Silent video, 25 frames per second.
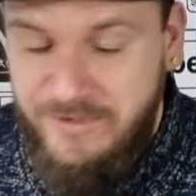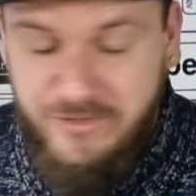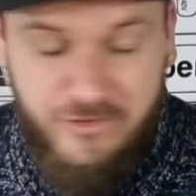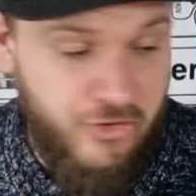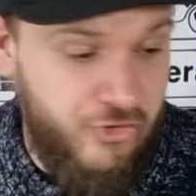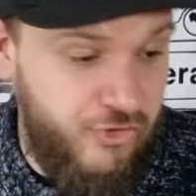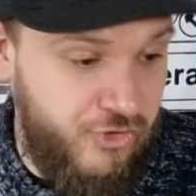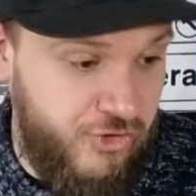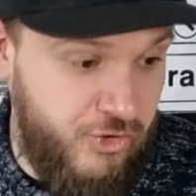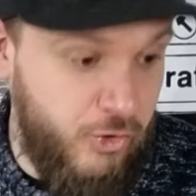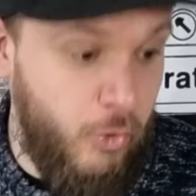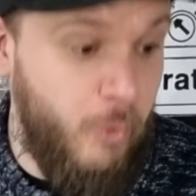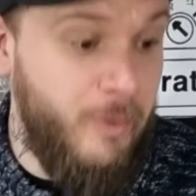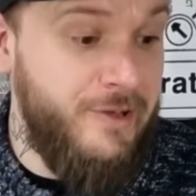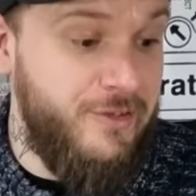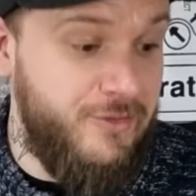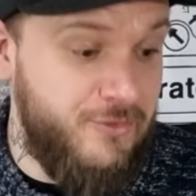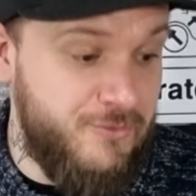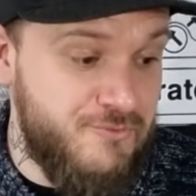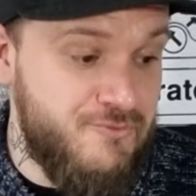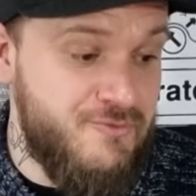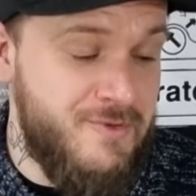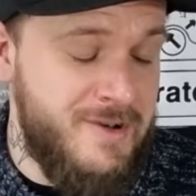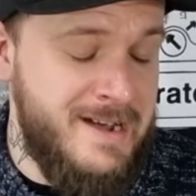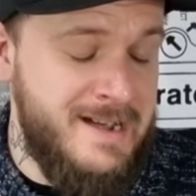
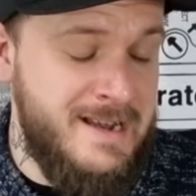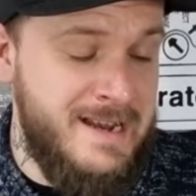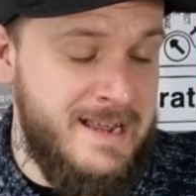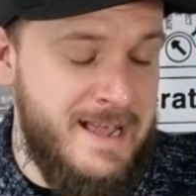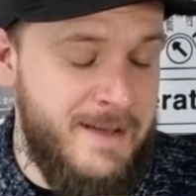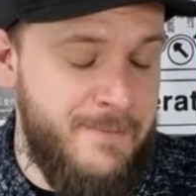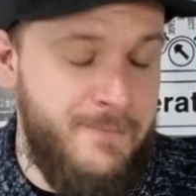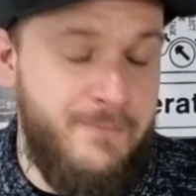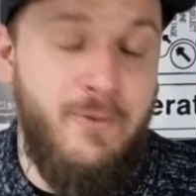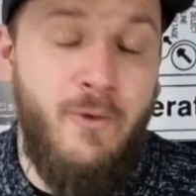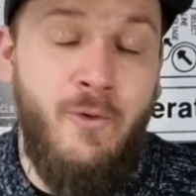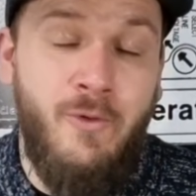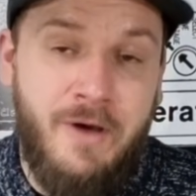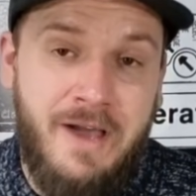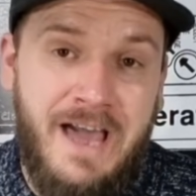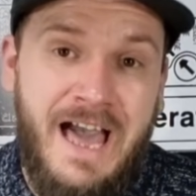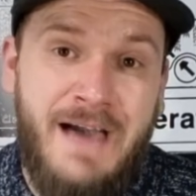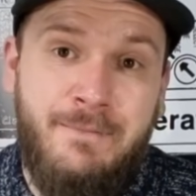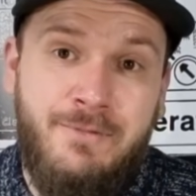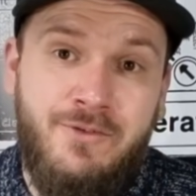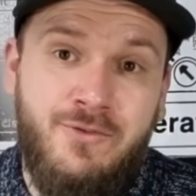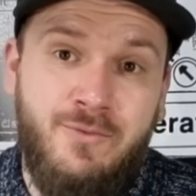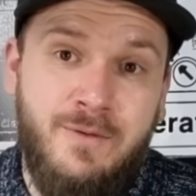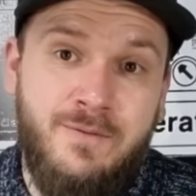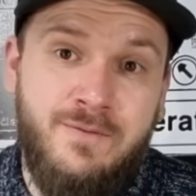choice really for
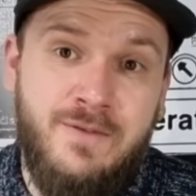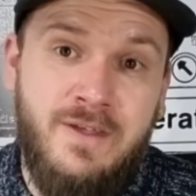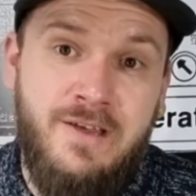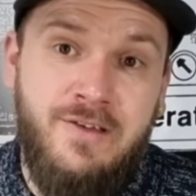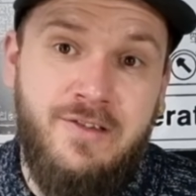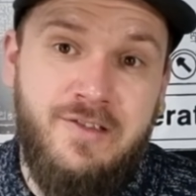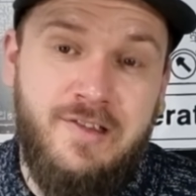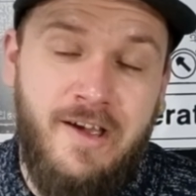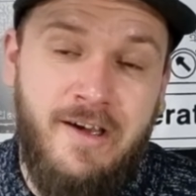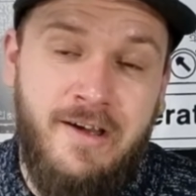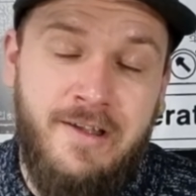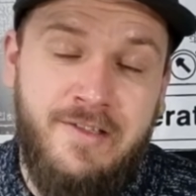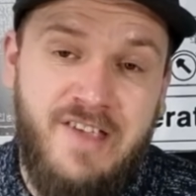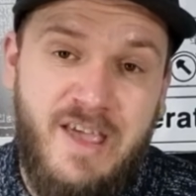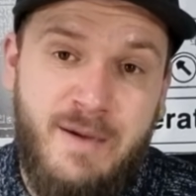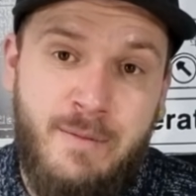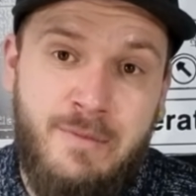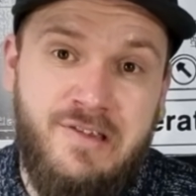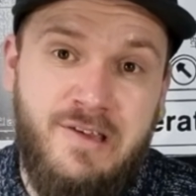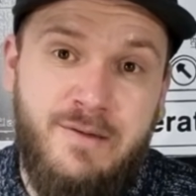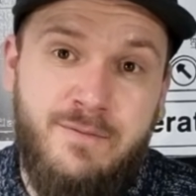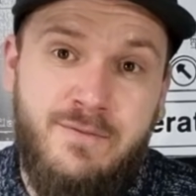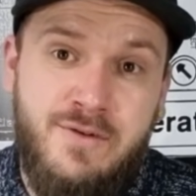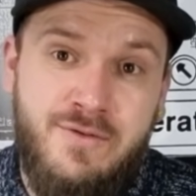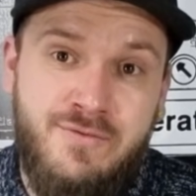covers with these
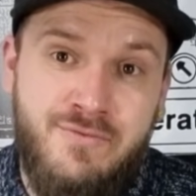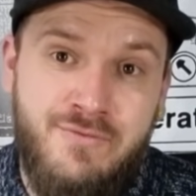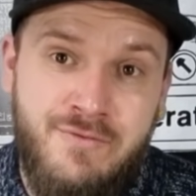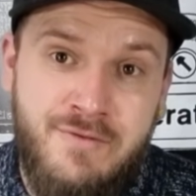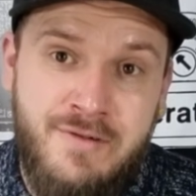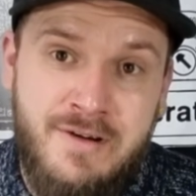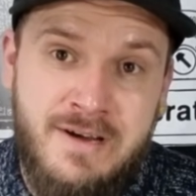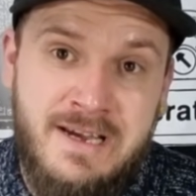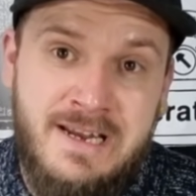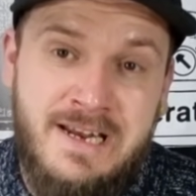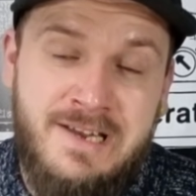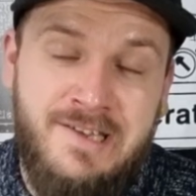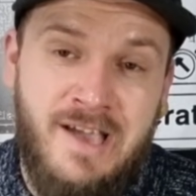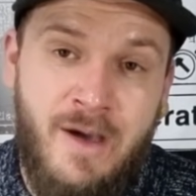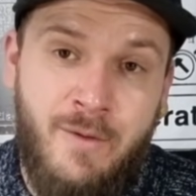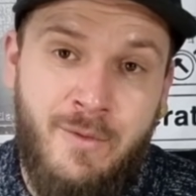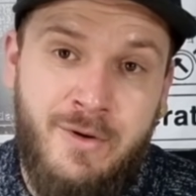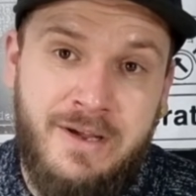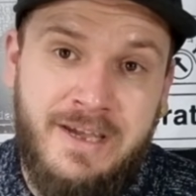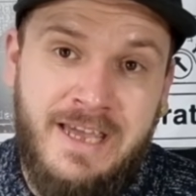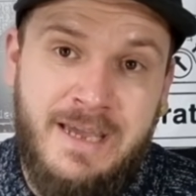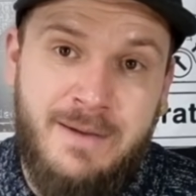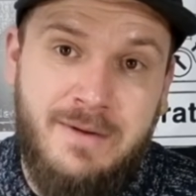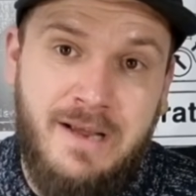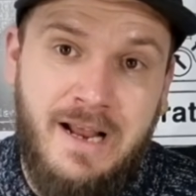turntables if you really don't
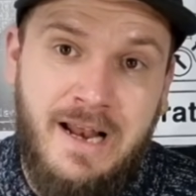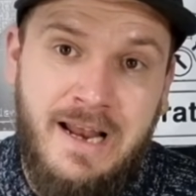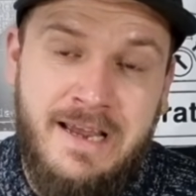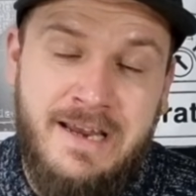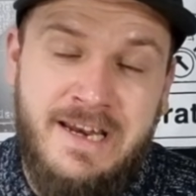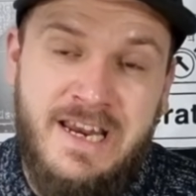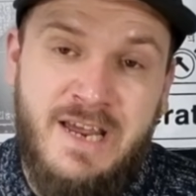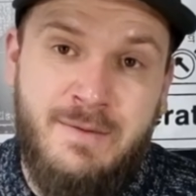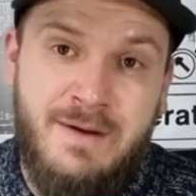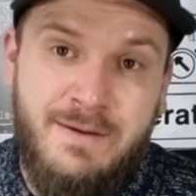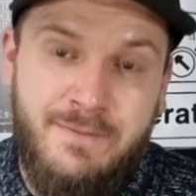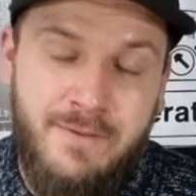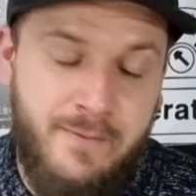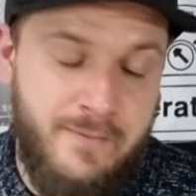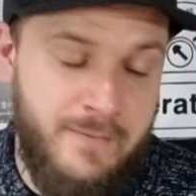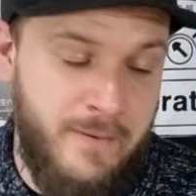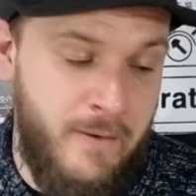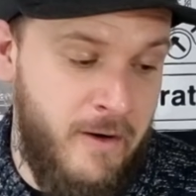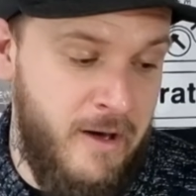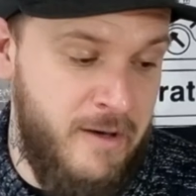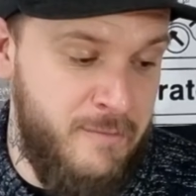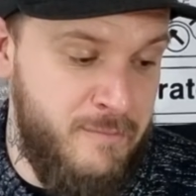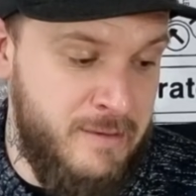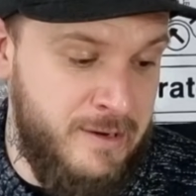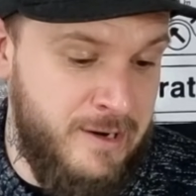want to keep cleaning them every
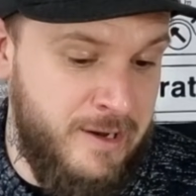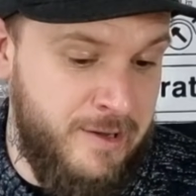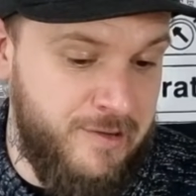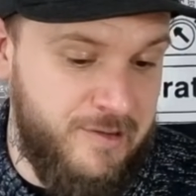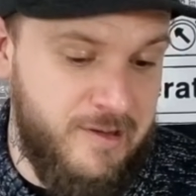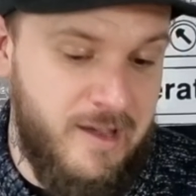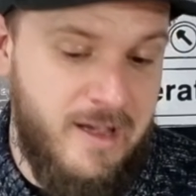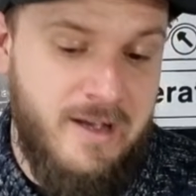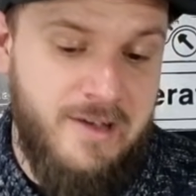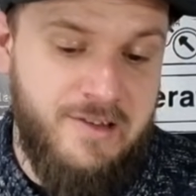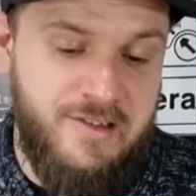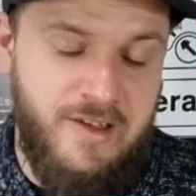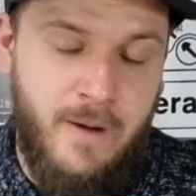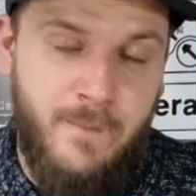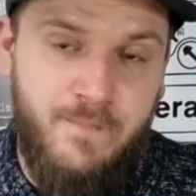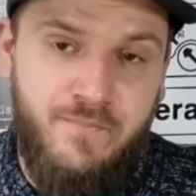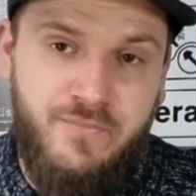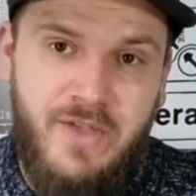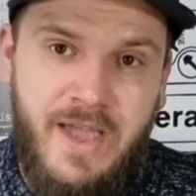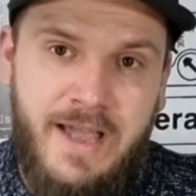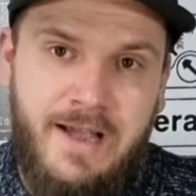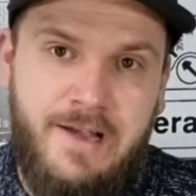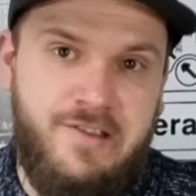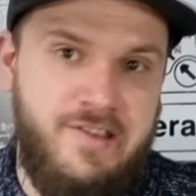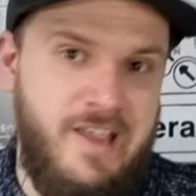5 minutes. So
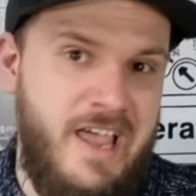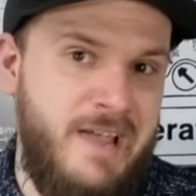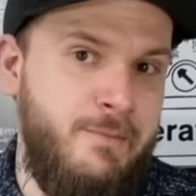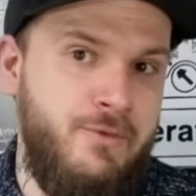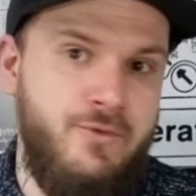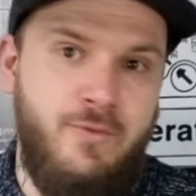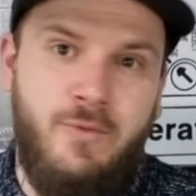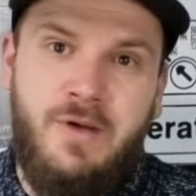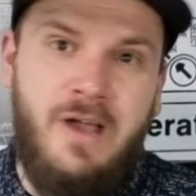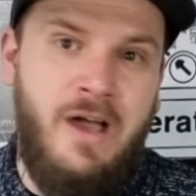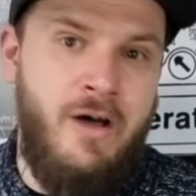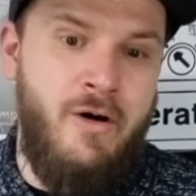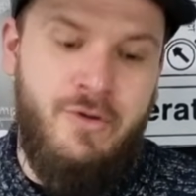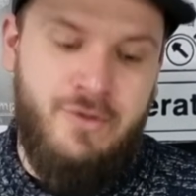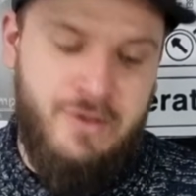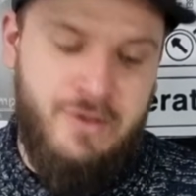Deck Savers will go on